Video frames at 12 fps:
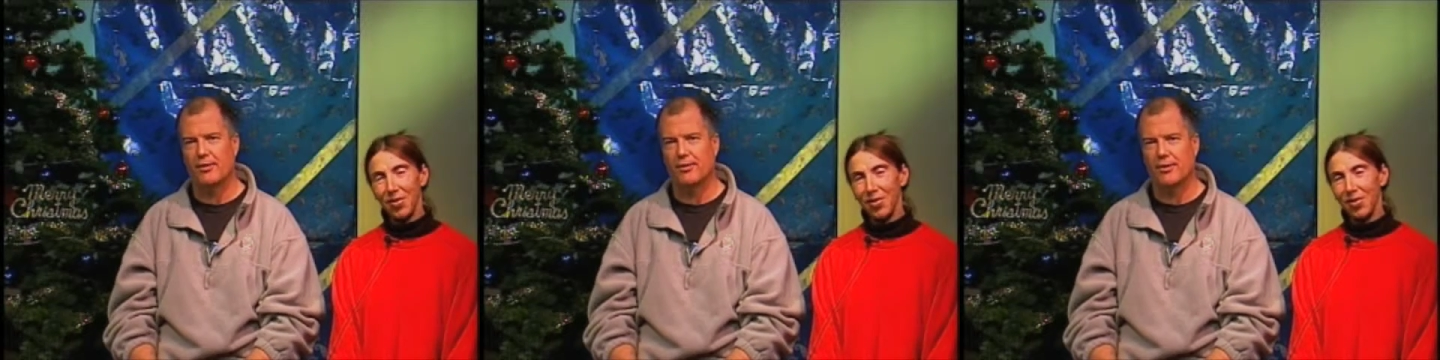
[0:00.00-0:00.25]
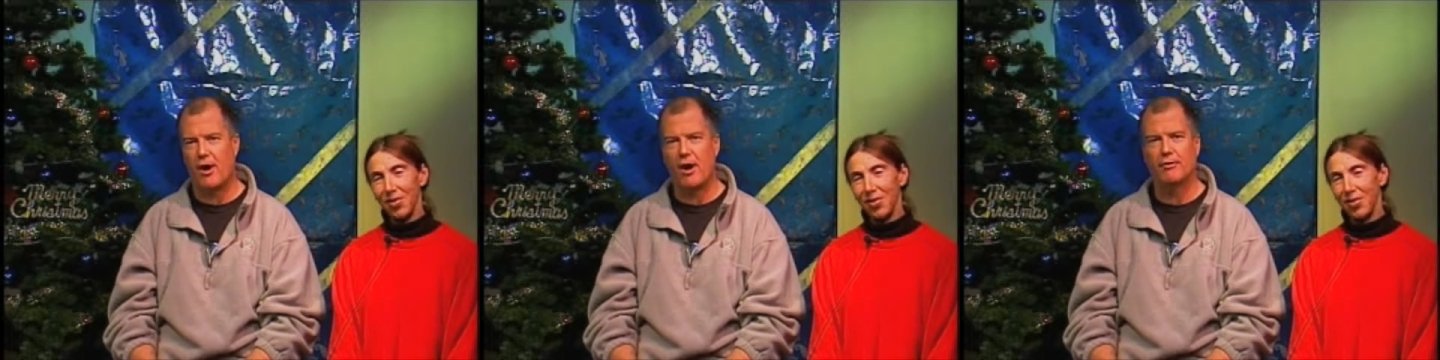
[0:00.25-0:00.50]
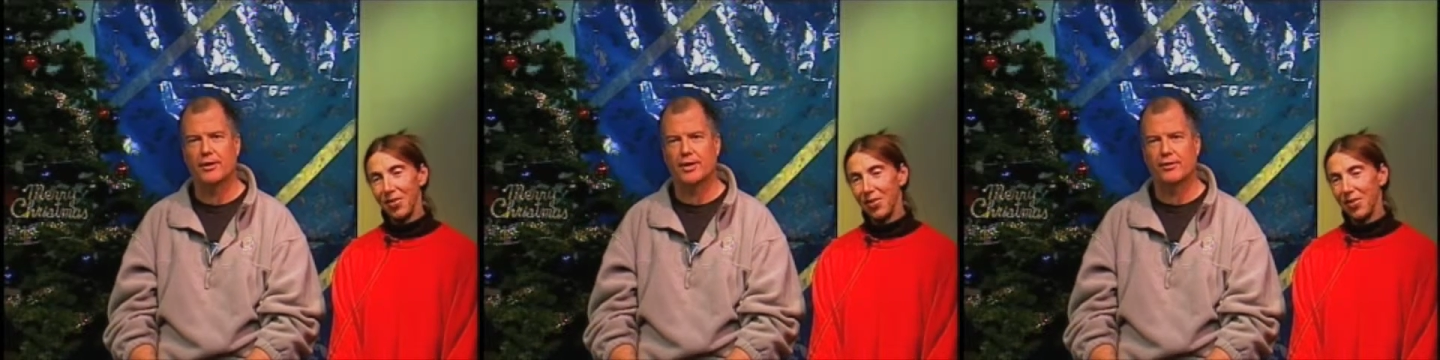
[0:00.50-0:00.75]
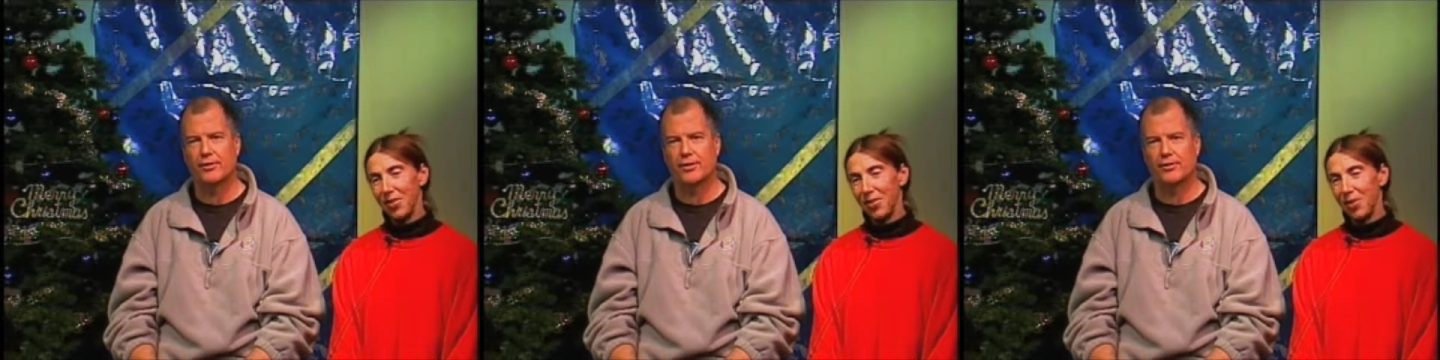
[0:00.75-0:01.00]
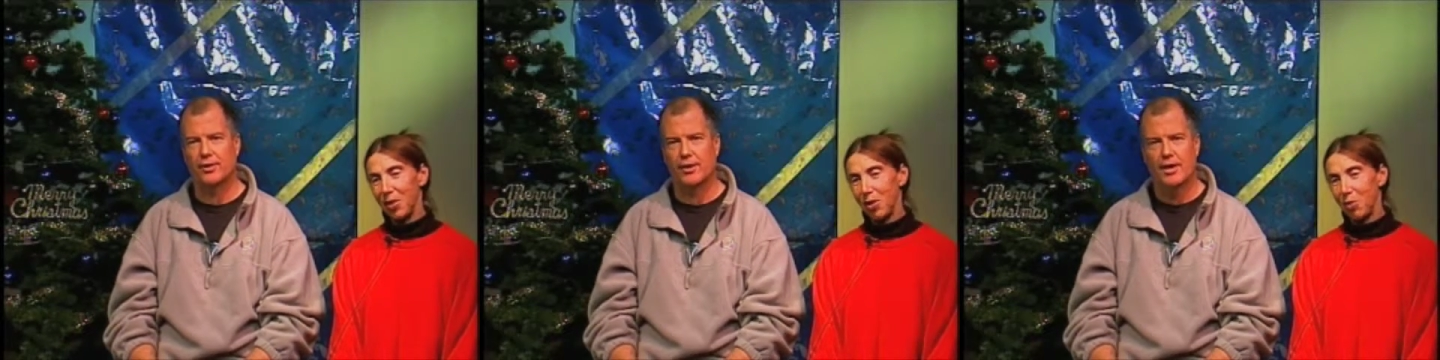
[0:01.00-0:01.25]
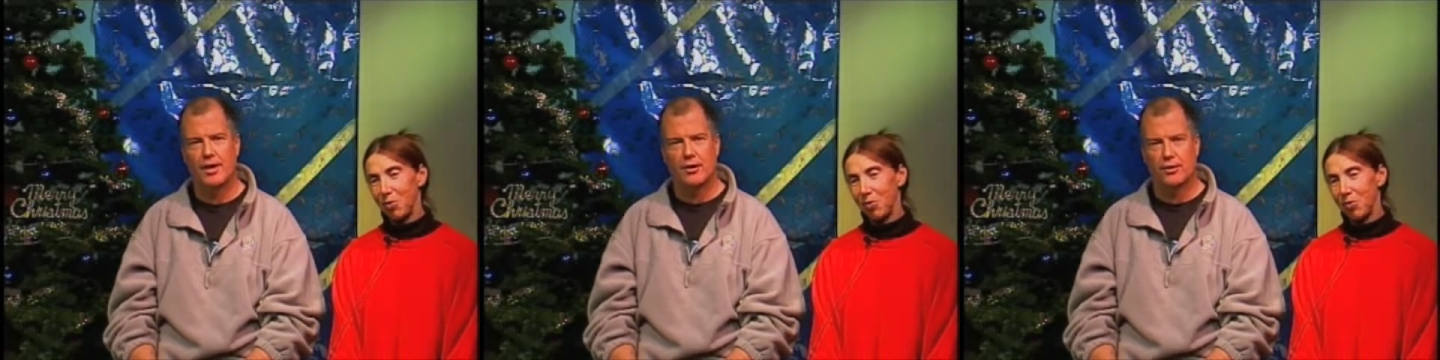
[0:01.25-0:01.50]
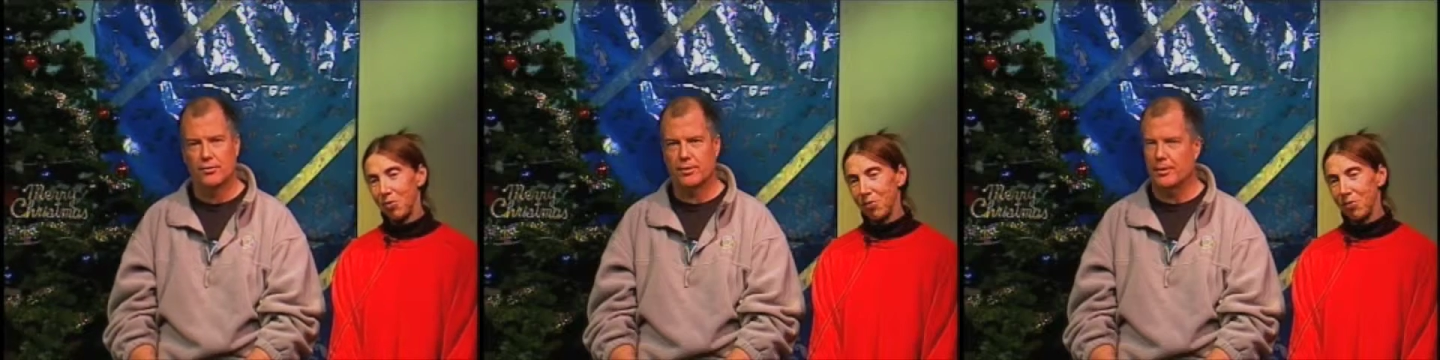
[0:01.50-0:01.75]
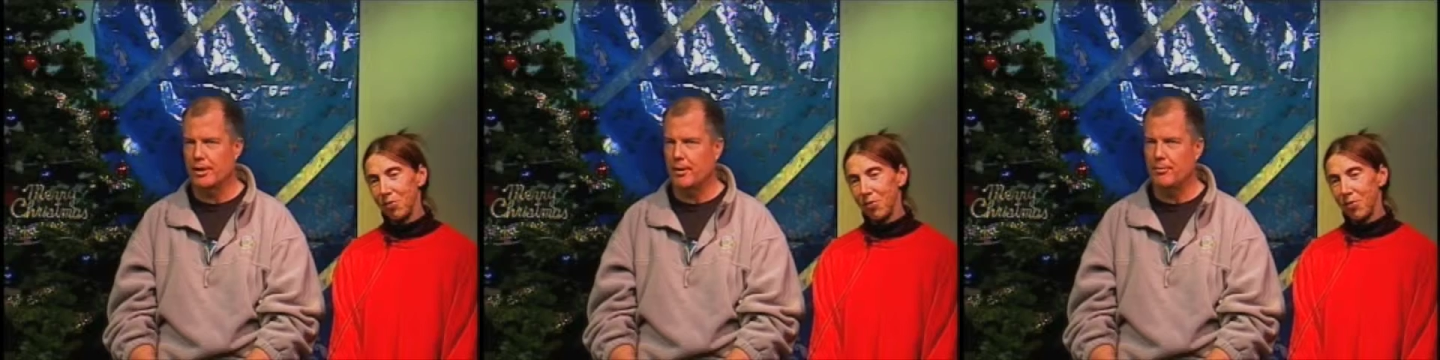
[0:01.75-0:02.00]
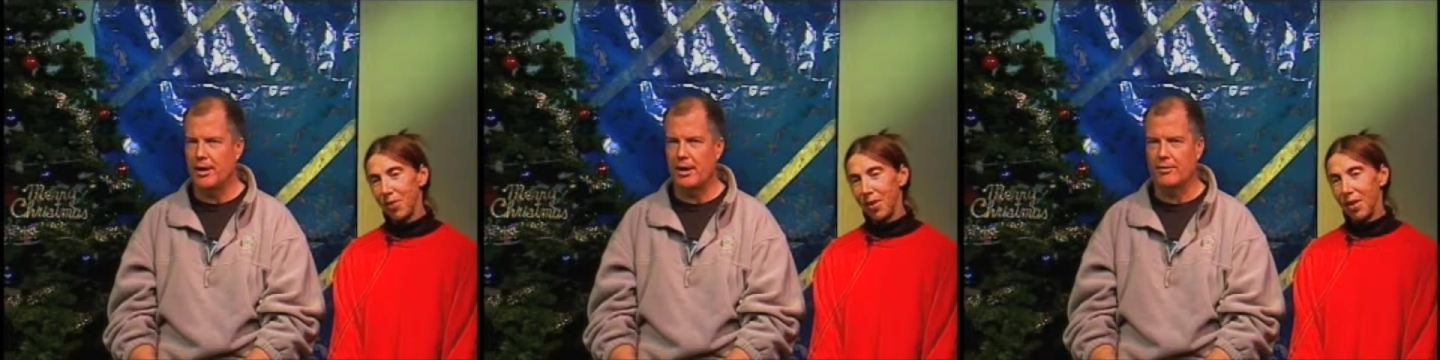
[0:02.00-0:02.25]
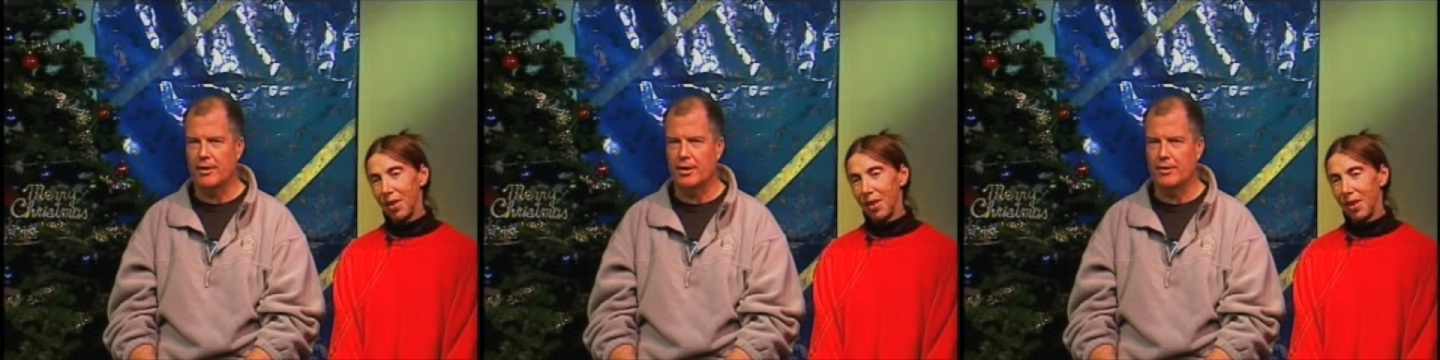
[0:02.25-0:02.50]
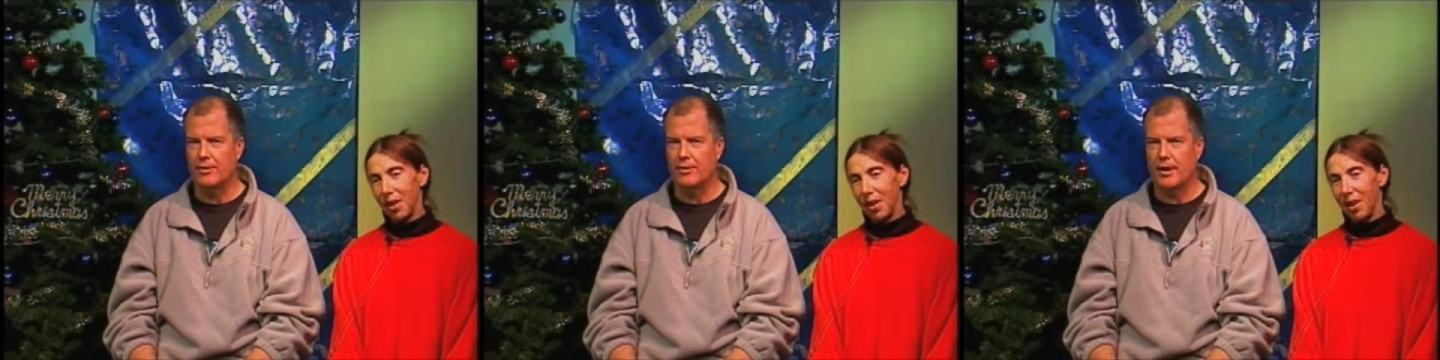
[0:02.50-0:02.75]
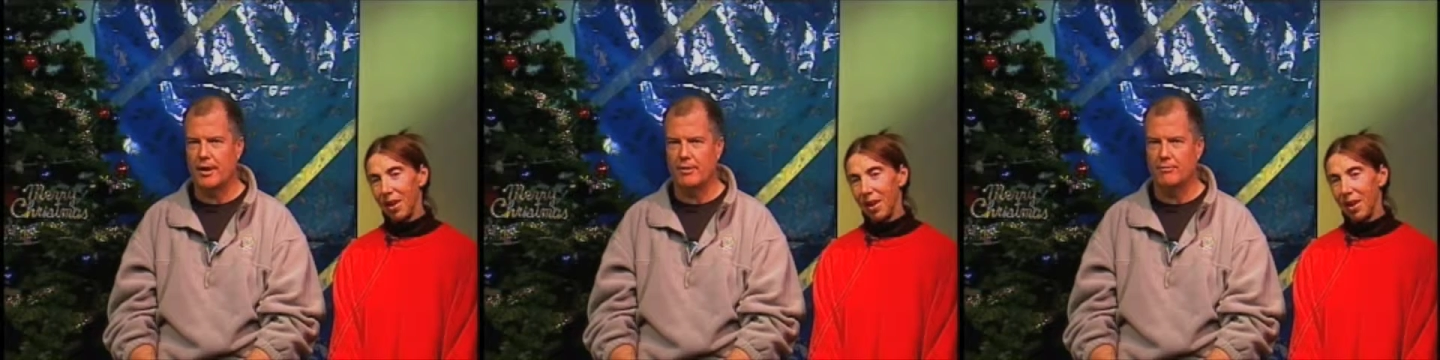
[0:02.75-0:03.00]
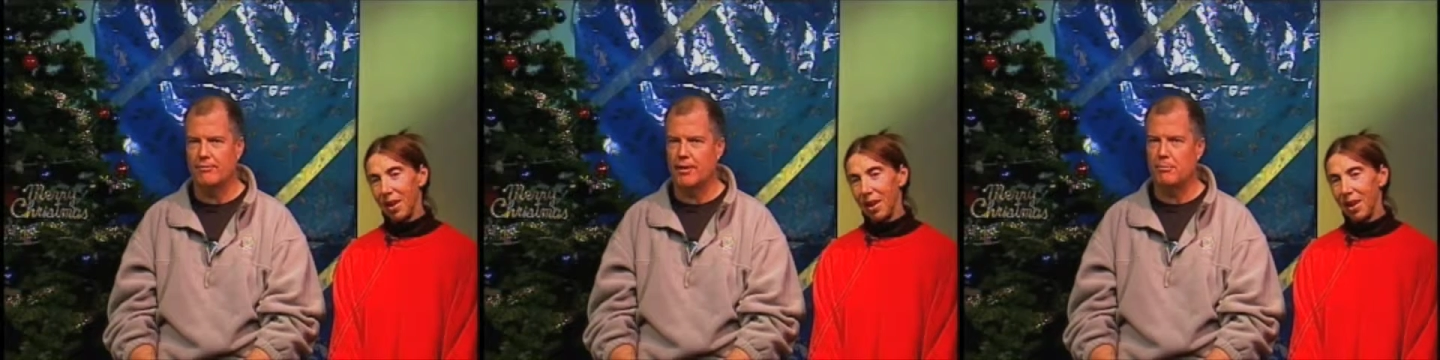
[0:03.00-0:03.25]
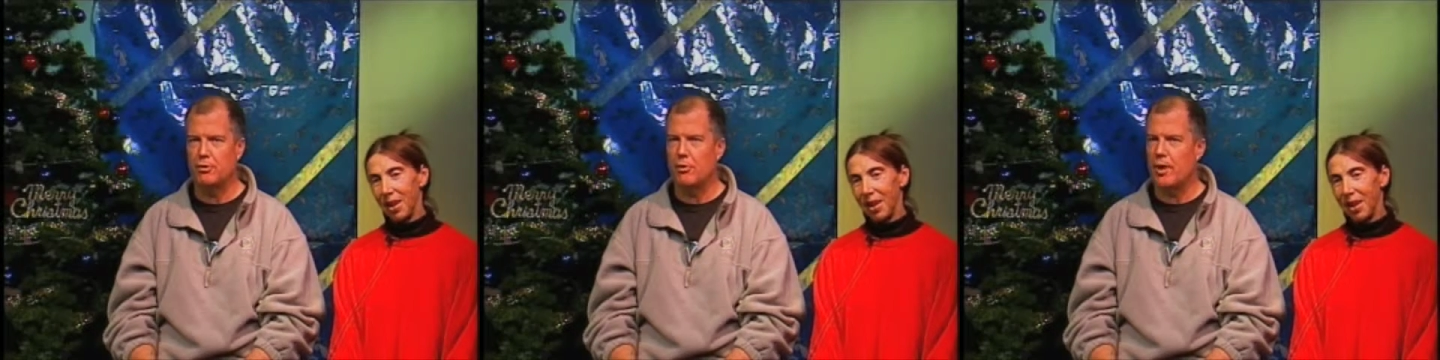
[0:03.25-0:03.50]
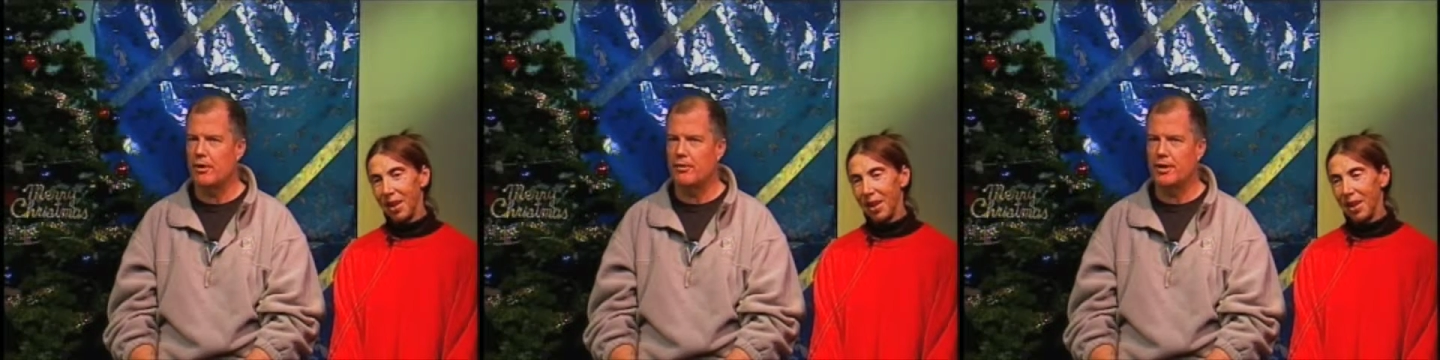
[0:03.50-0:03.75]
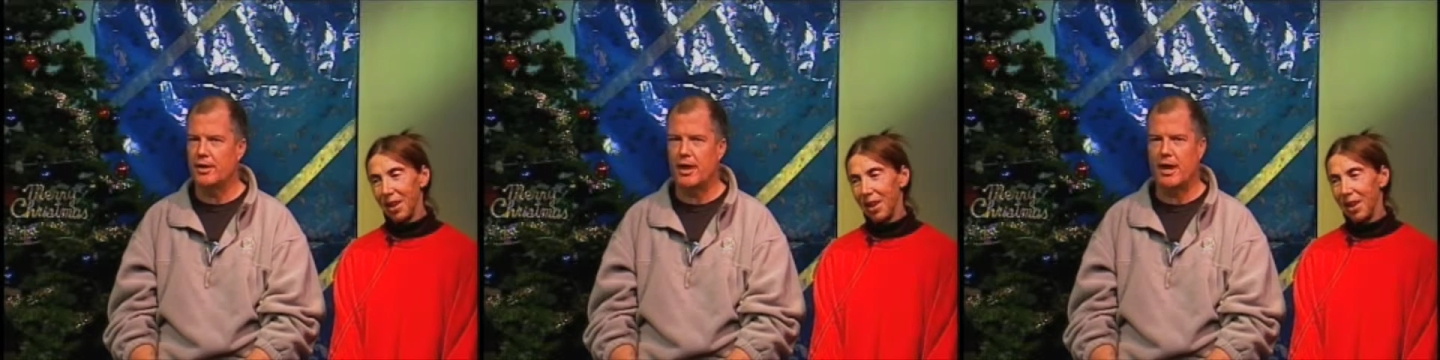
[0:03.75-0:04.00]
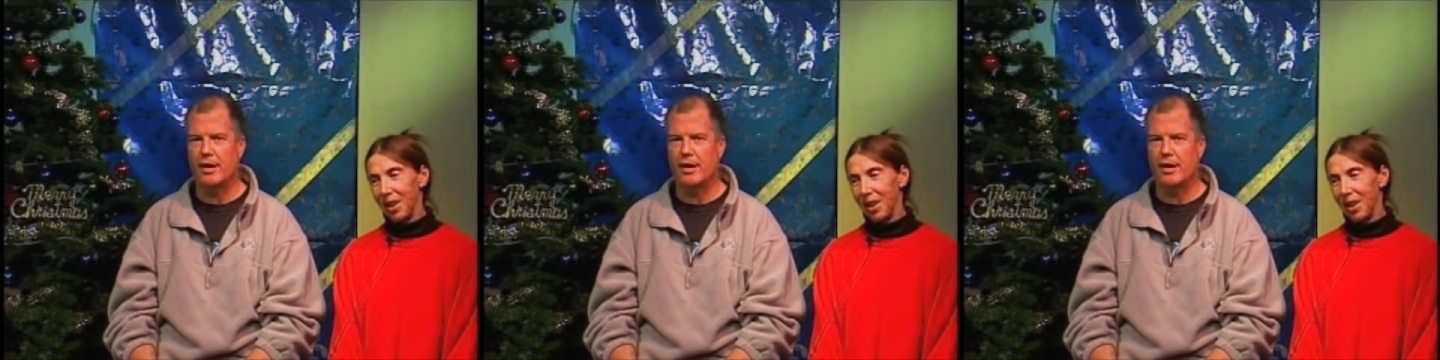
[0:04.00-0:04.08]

Speaker 1: other than the holiday season, you can come down here in February